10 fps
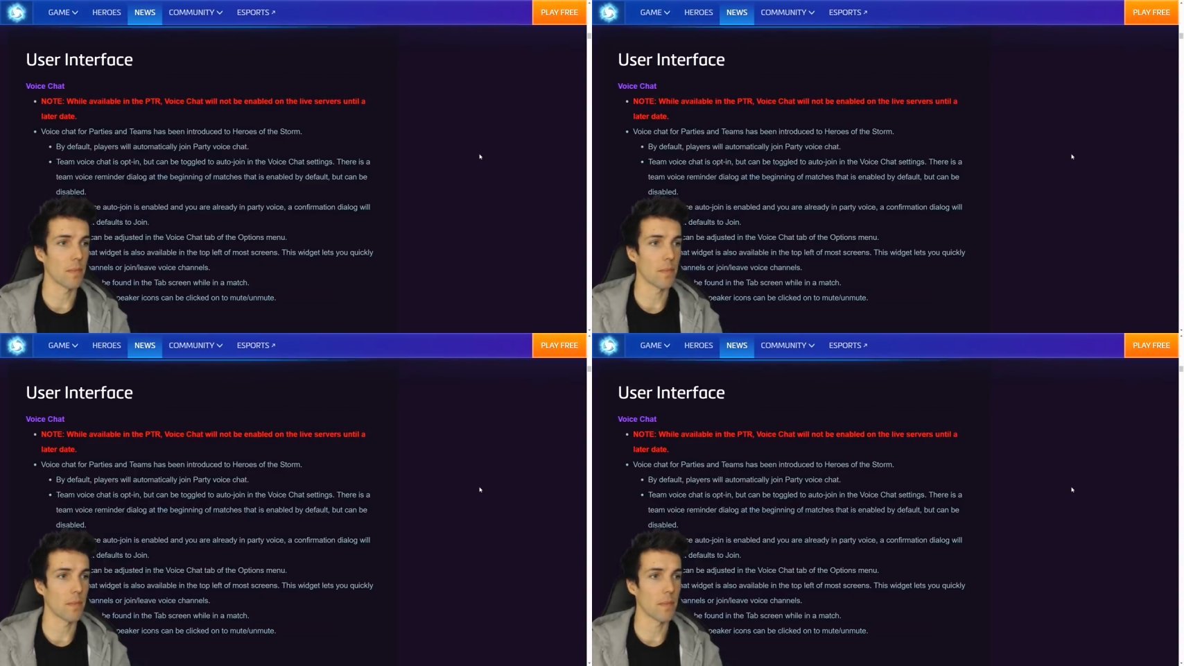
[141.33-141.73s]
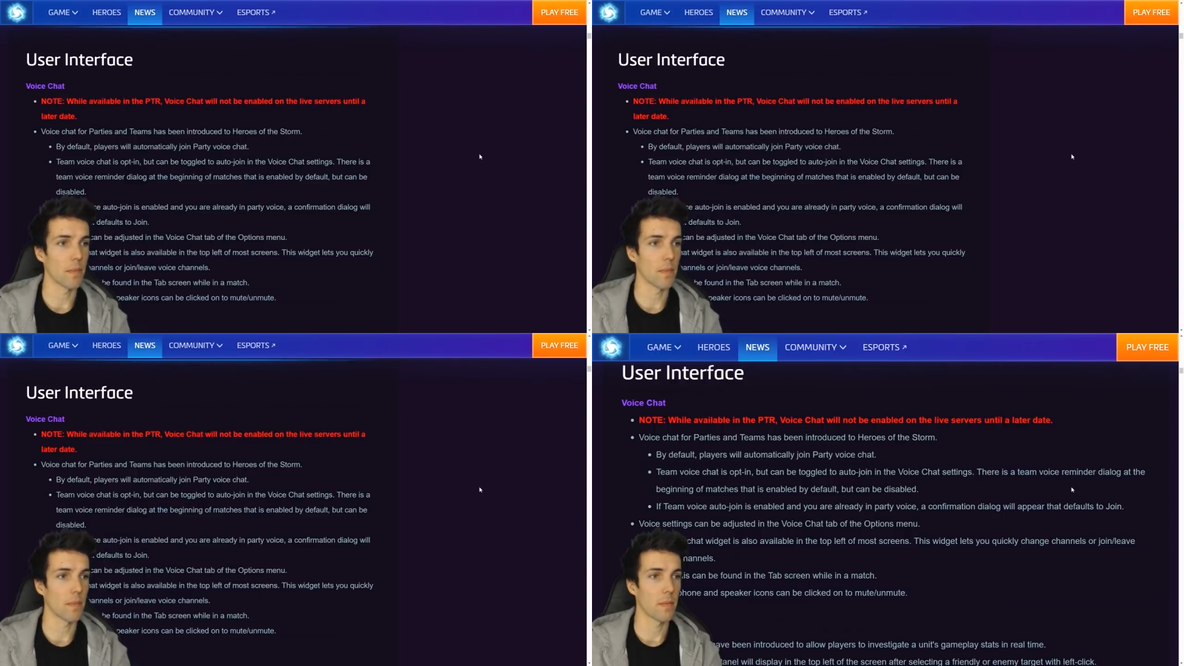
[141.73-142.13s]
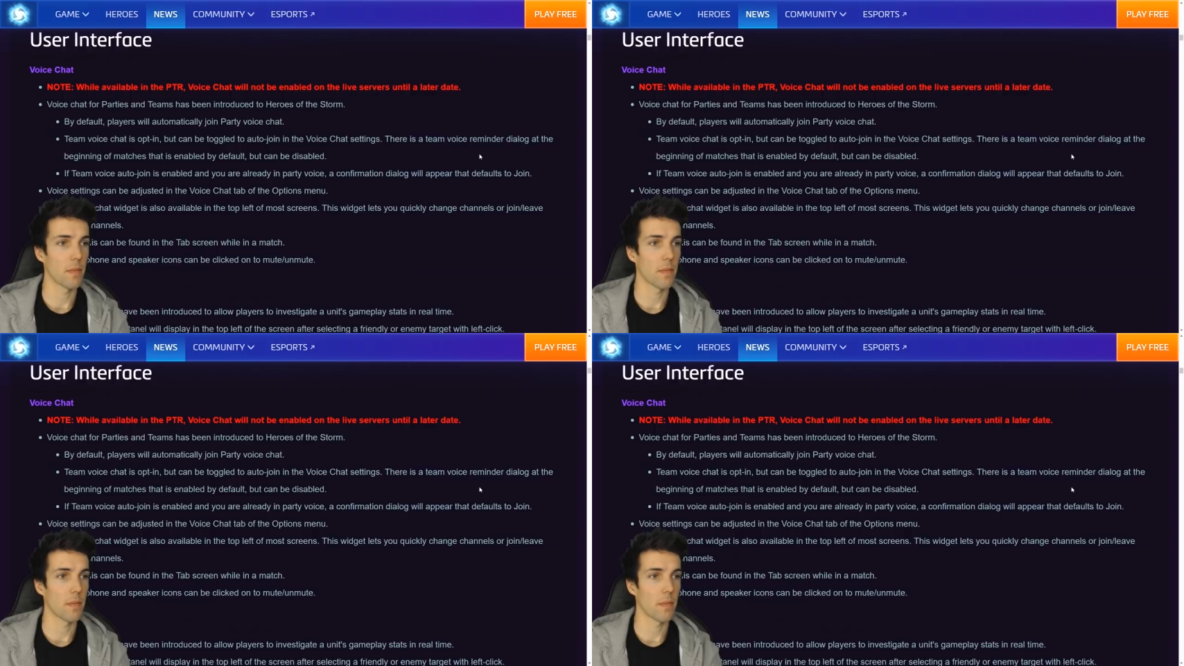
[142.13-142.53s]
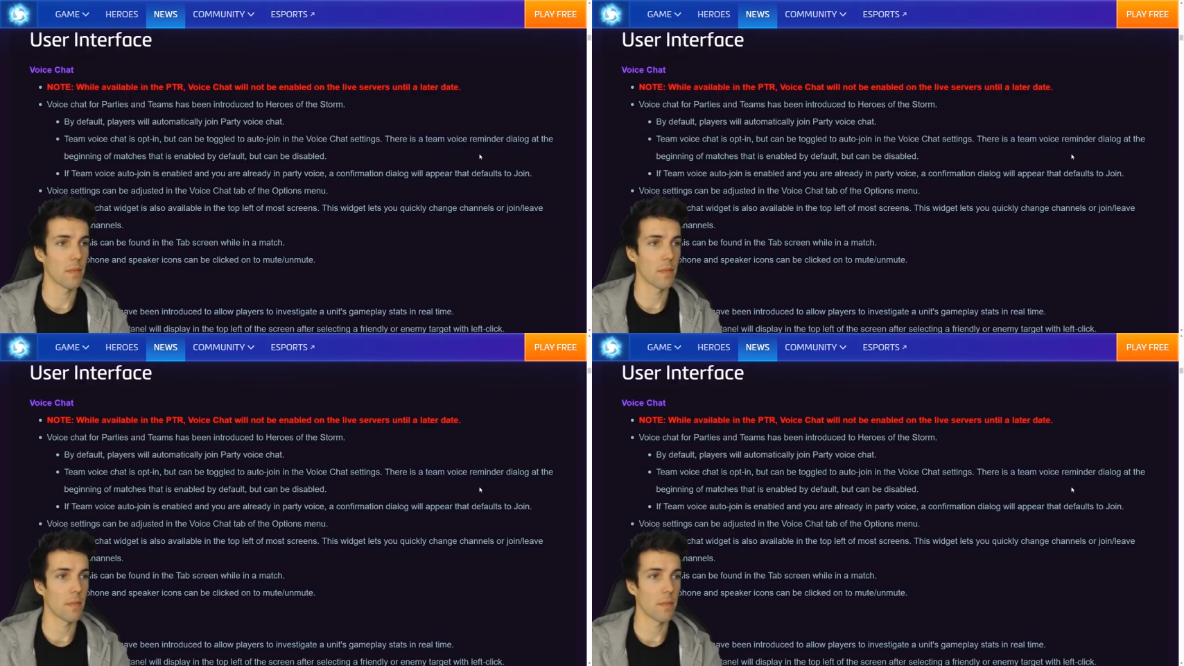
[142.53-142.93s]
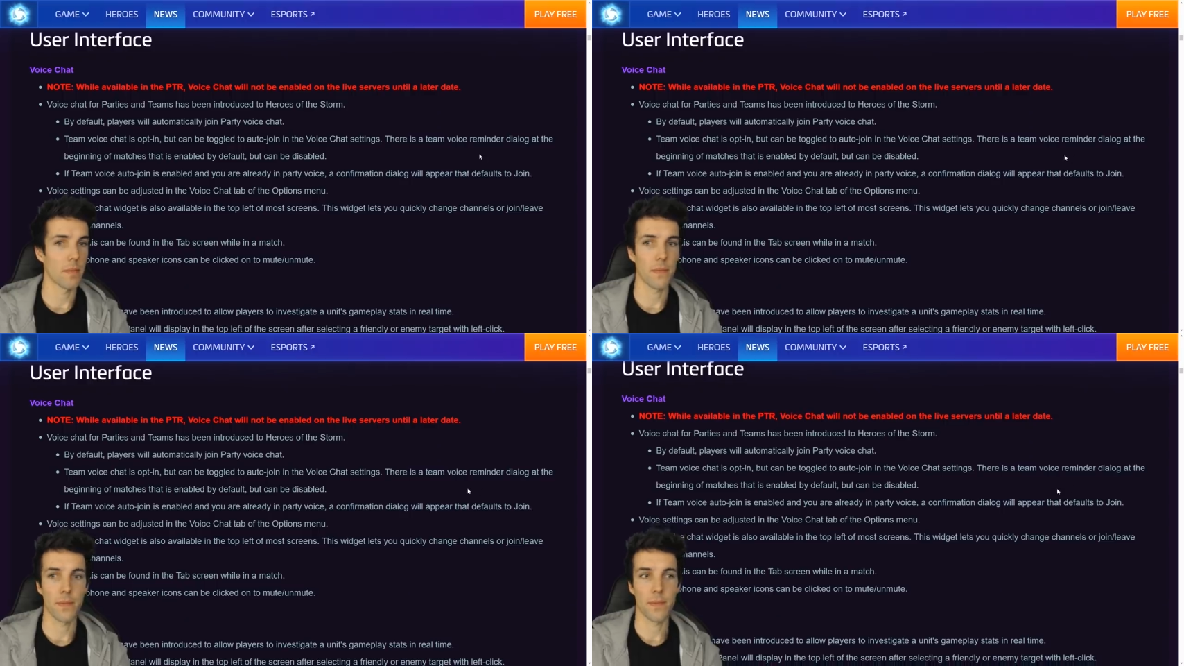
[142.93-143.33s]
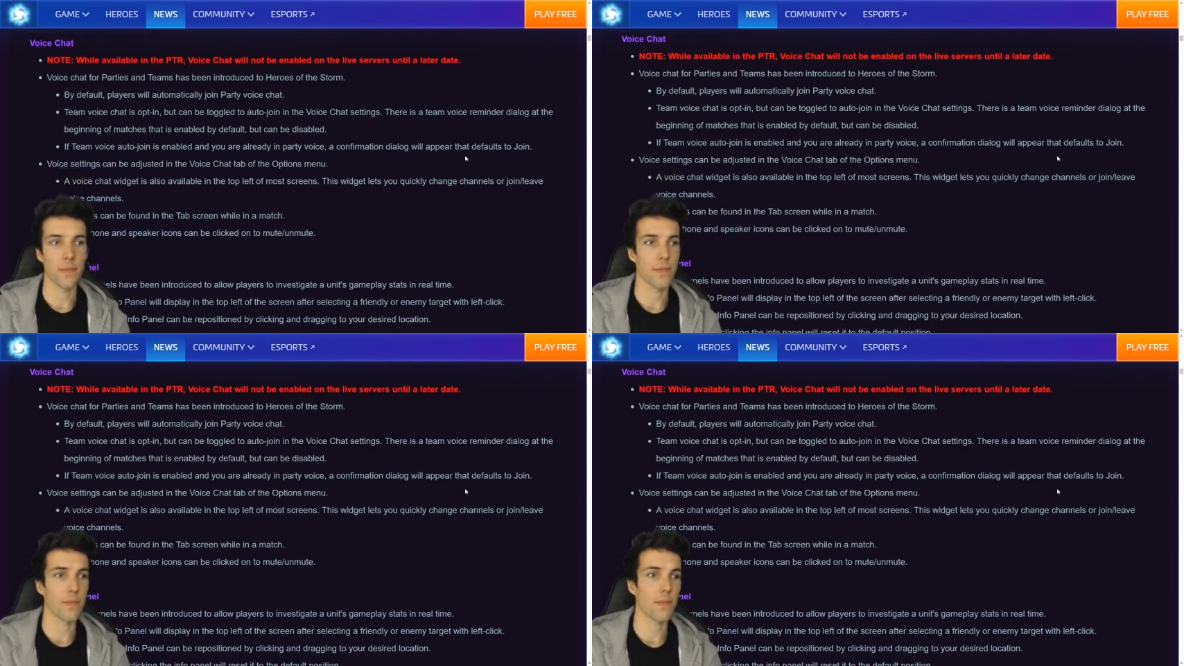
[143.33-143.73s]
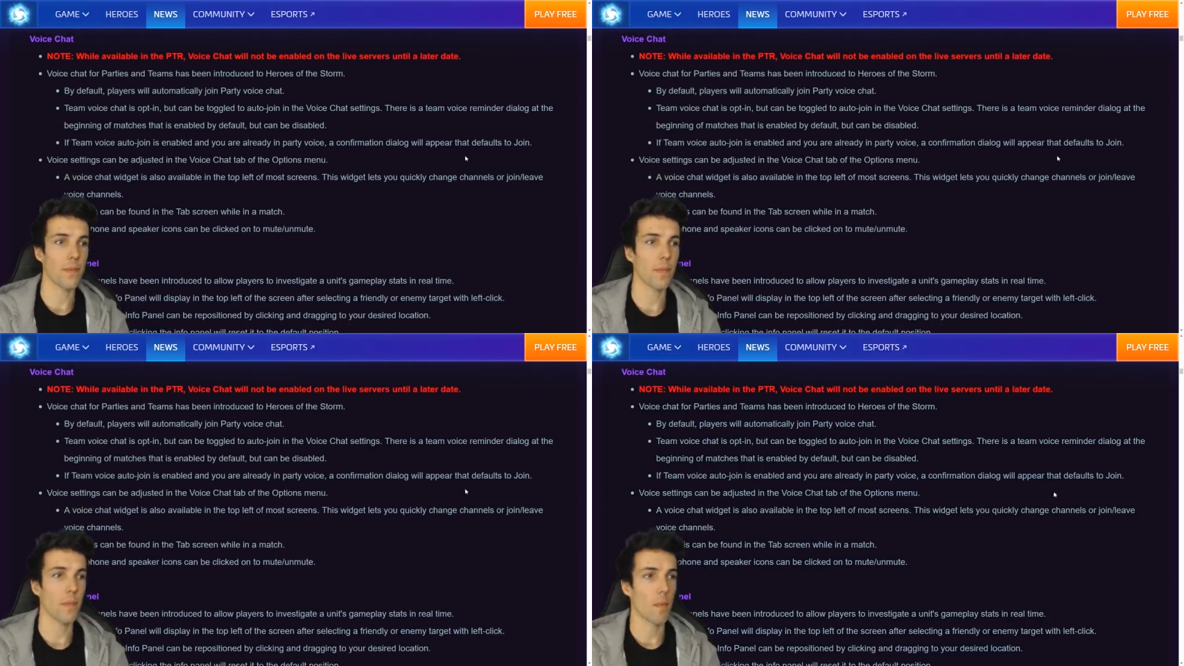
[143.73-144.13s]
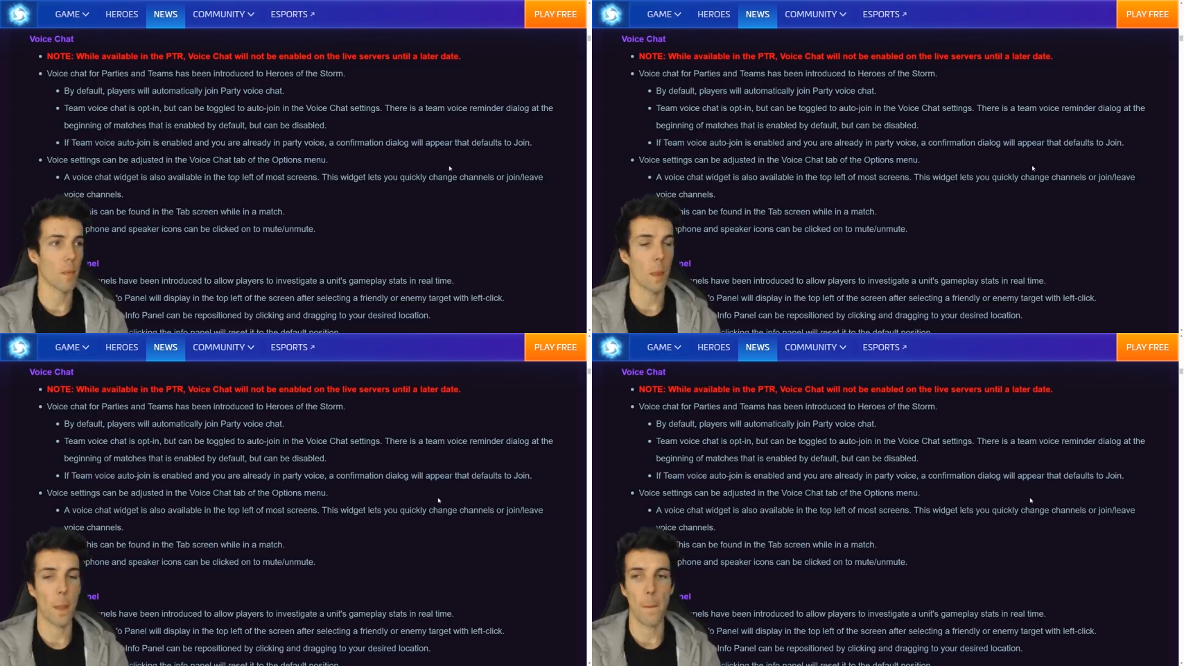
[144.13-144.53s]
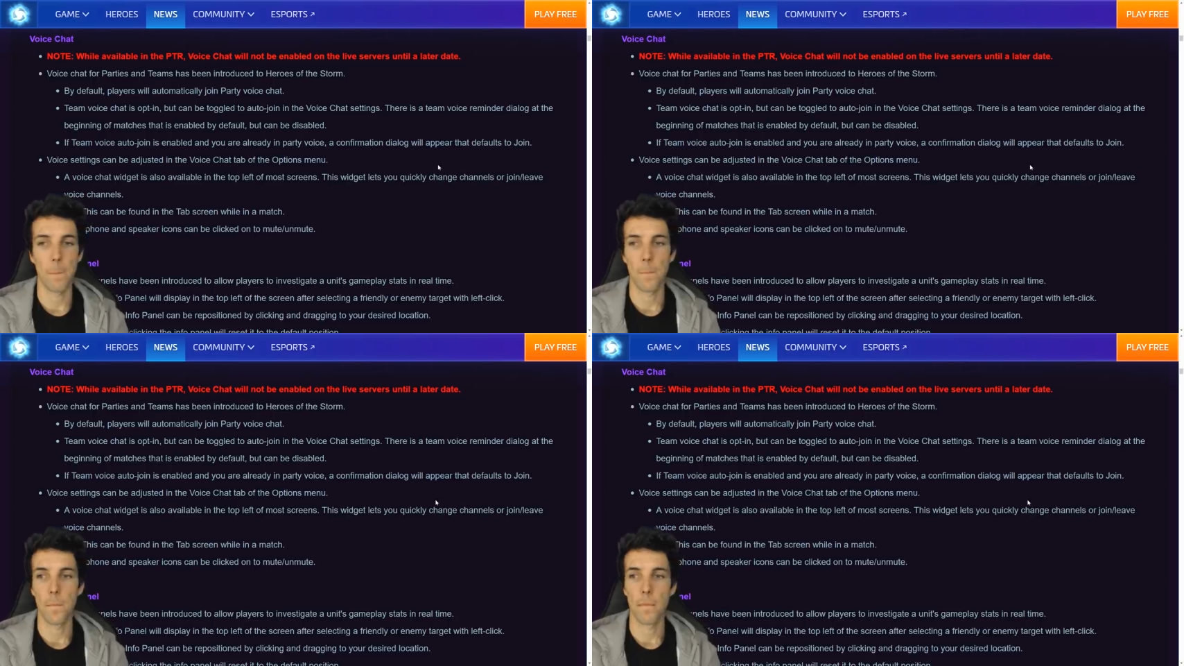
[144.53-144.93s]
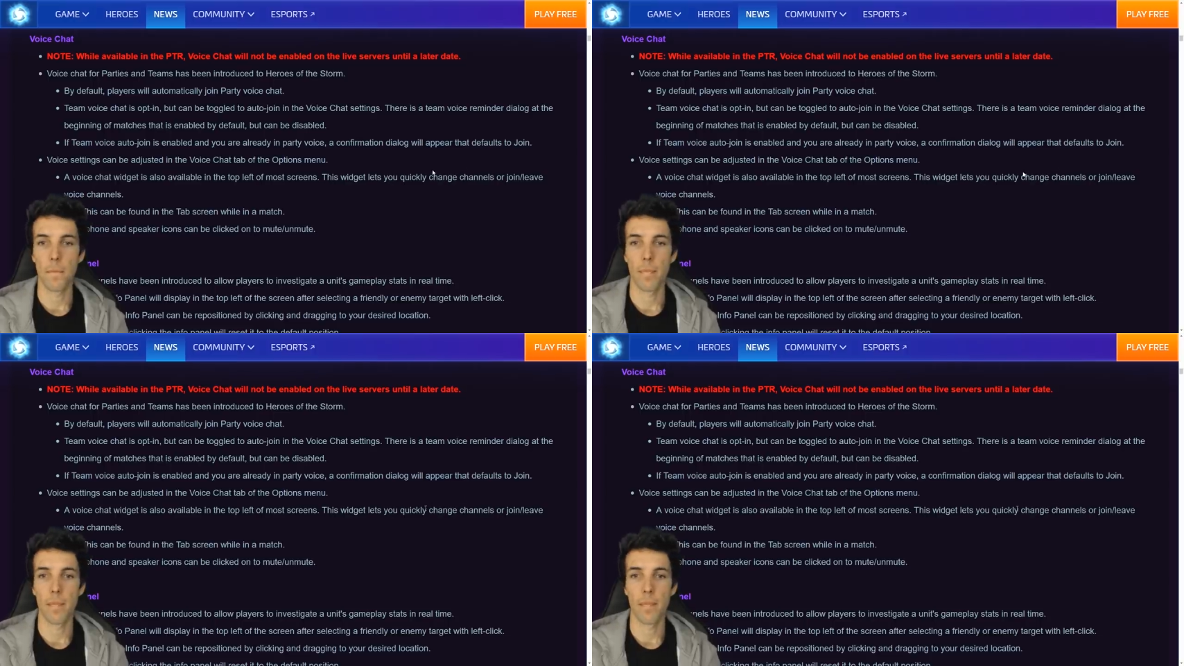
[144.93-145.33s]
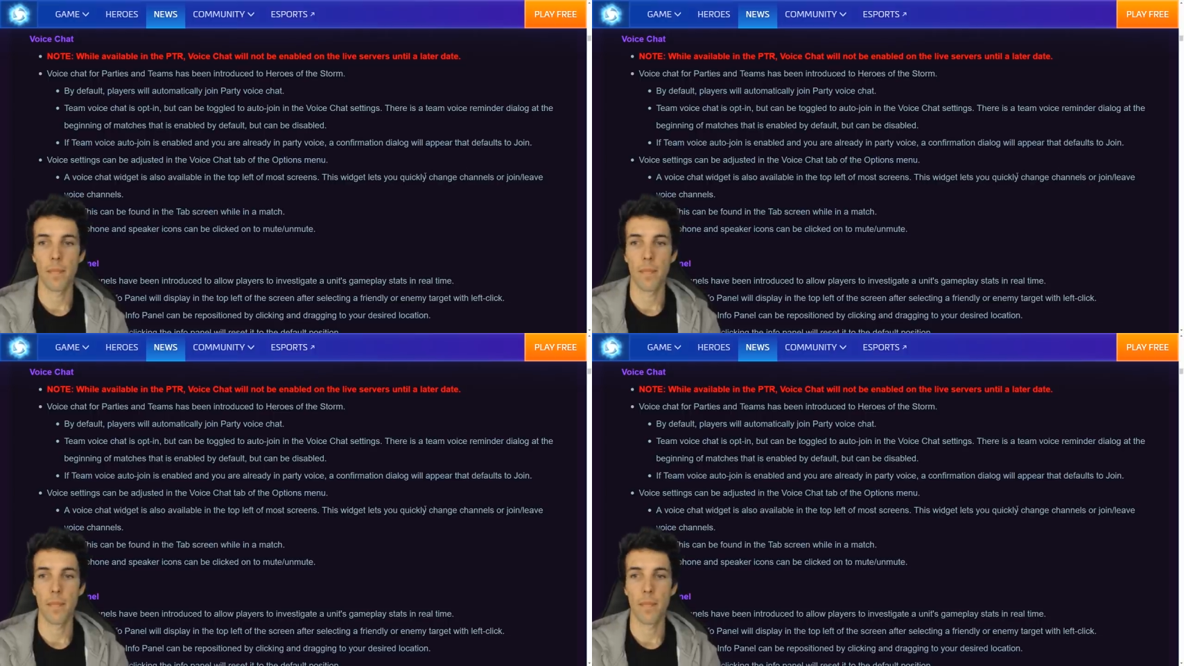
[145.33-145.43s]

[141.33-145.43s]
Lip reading: Nobody speaks.